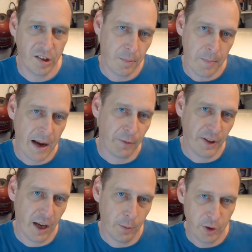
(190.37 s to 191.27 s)
there's a mount
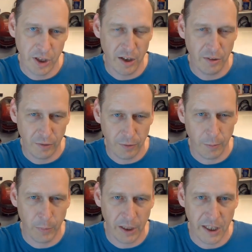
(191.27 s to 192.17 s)
there which goes
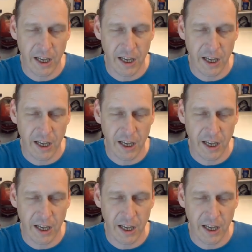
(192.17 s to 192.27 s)
from the